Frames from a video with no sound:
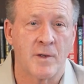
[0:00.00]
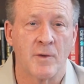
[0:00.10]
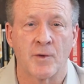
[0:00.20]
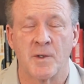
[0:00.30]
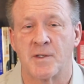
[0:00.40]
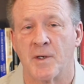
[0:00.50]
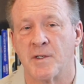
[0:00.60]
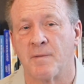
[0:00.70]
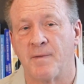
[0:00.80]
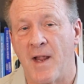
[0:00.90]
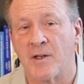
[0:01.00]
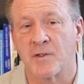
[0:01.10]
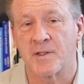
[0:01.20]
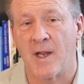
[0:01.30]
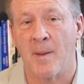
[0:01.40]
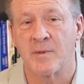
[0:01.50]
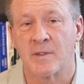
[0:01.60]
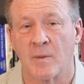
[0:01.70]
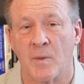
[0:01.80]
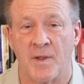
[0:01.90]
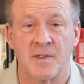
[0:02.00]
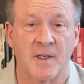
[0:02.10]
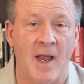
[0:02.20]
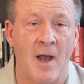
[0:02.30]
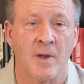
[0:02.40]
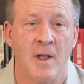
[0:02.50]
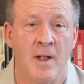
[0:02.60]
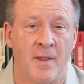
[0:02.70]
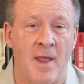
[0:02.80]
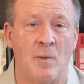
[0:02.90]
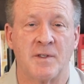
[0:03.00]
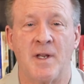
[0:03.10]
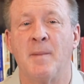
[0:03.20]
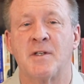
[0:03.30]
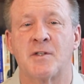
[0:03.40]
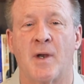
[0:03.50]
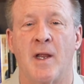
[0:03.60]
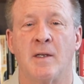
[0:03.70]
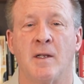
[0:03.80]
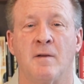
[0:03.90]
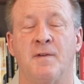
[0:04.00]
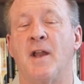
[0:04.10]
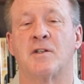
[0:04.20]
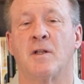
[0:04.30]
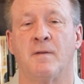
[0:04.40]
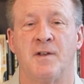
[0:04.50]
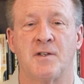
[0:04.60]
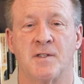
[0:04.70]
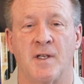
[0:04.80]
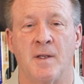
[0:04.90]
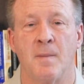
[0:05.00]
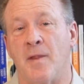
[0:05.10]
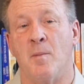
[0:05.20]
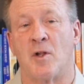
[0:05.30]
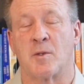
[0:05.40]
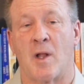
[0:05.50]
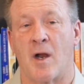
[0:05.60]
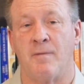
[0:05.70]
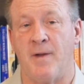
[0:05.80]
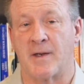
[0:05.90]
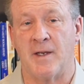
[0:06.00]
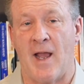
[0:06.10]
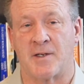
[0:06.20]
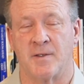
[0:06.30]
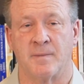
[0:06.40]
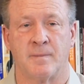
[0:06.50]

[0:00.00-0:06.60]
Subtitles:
you through a series of financial steps with this account that will demonstrate financial efficiency and the multiplier effect in action.